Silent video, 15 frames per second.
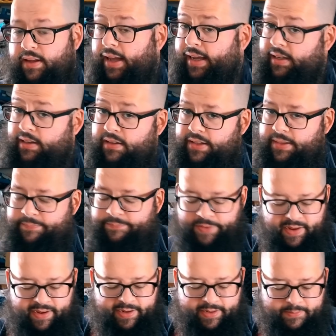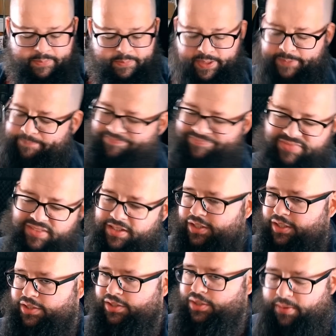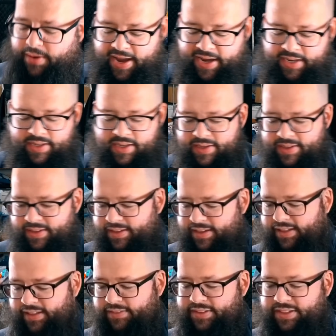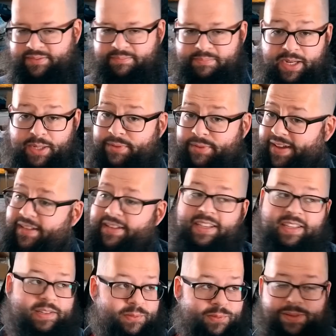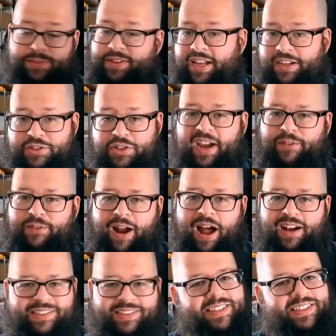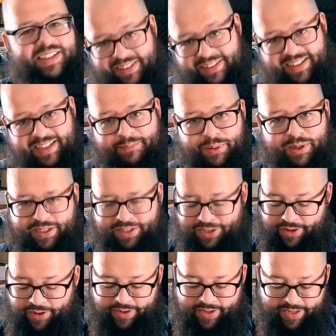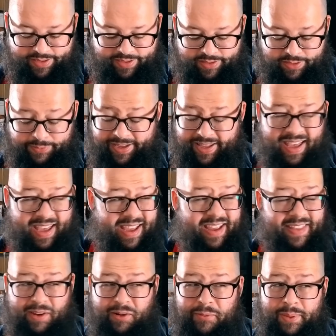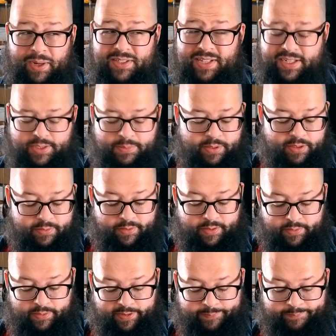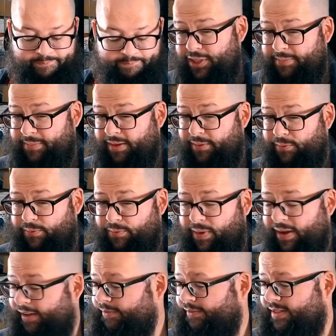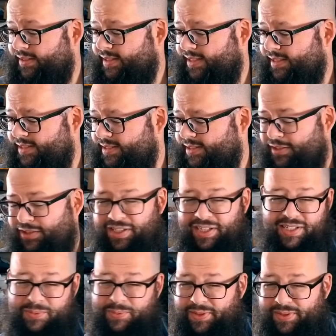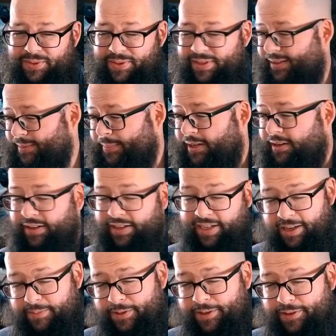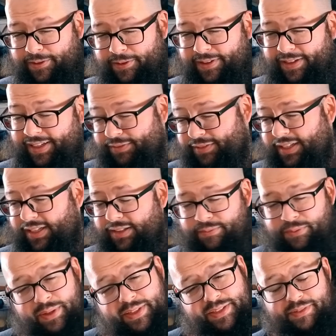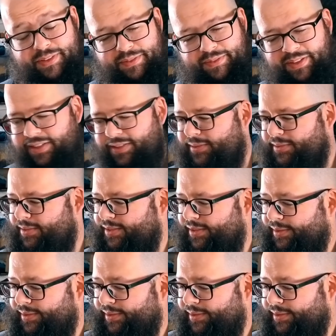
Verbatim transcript: Uh, I can hear them fine, but just terrain. I live in Monument Valley and we've got giant rocks that get pretty tall in the way. And there, repeater's actually pretty far away. Fortunately, my wife is licensed. She doesn't want to appear on camera or even in voice for the video.